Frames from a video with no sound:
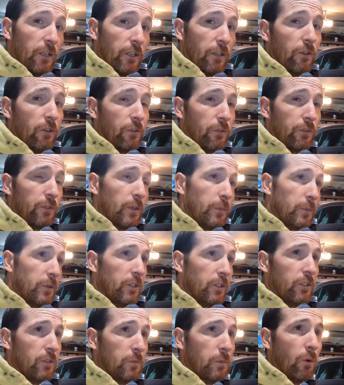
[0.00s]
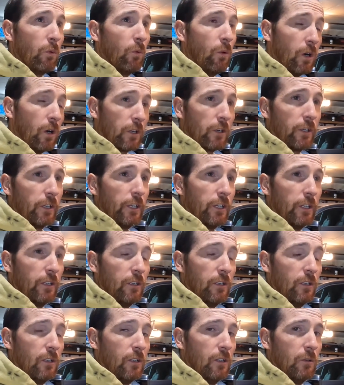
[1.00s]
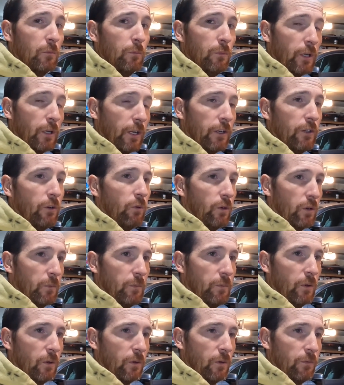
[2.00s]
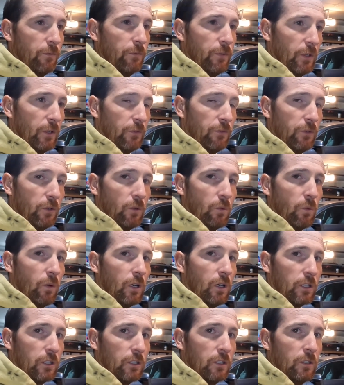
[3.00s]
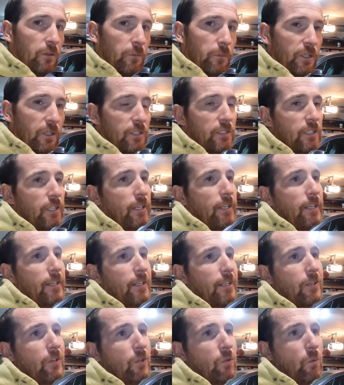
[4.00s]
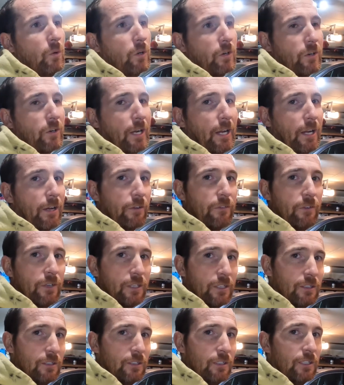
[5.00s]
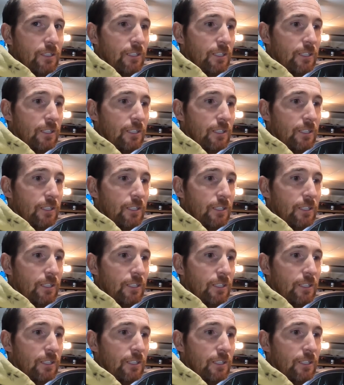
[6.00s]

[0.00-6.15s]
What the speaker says: I know typically you'd put water in it, but I don't want to fill it full of water because then I got to get all the water out of it.